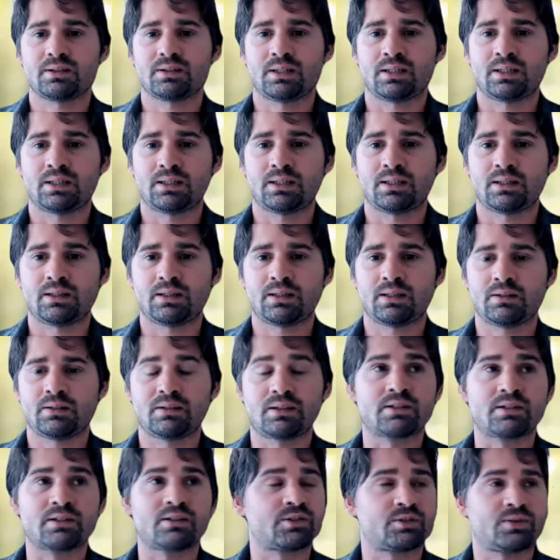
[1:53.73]

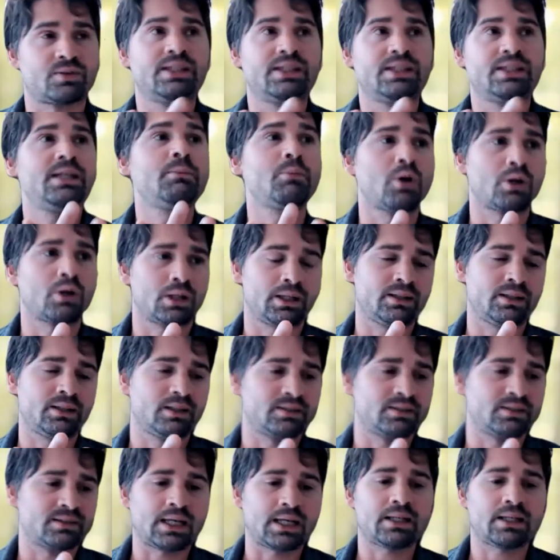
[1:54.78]
The 3D modeling
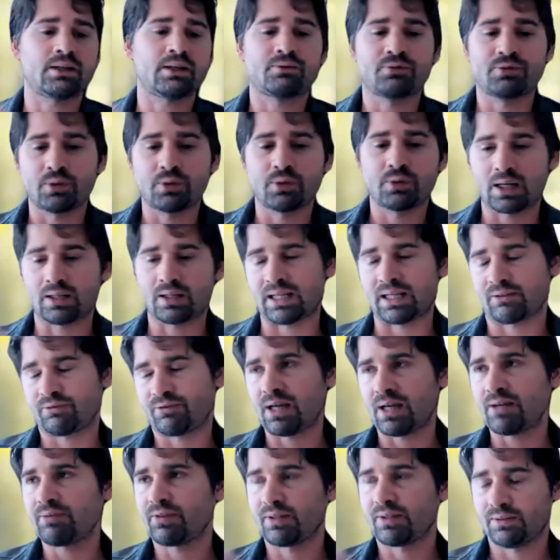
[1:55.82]
is another few hundred, like
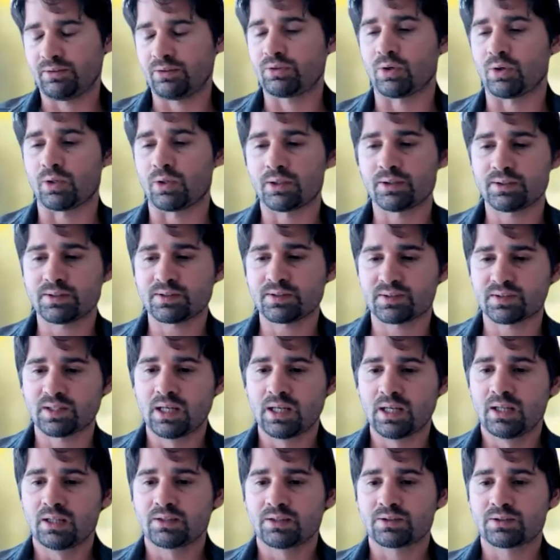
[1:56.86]
$500.
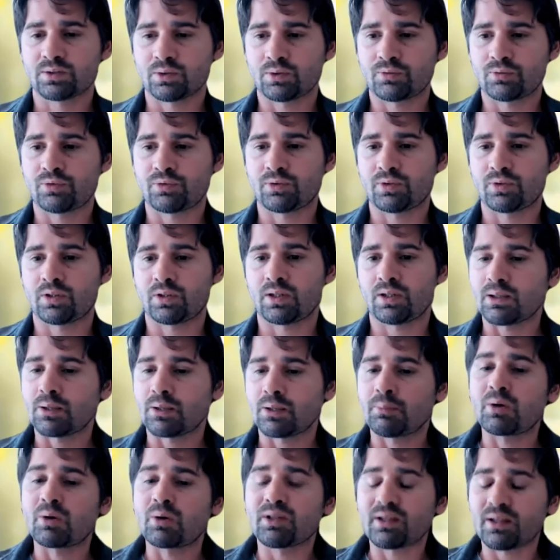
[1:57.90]
So for
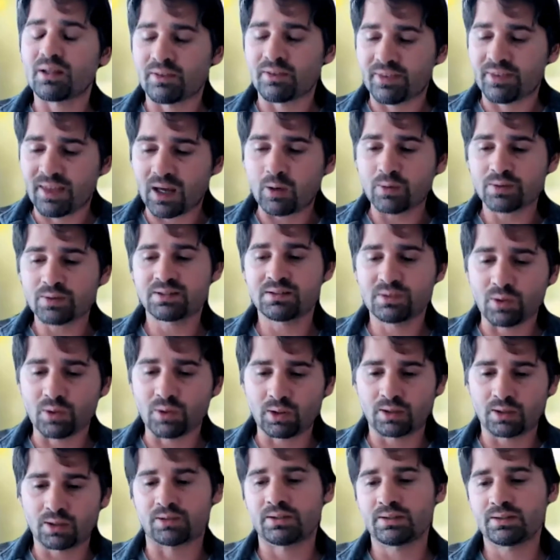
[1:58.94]
about
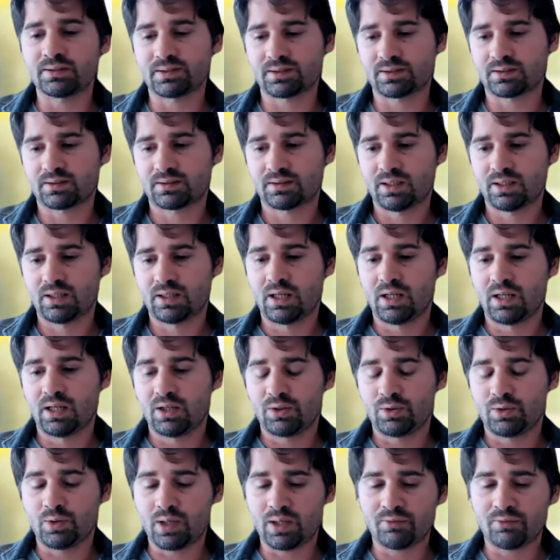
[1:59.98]
$1,000, you're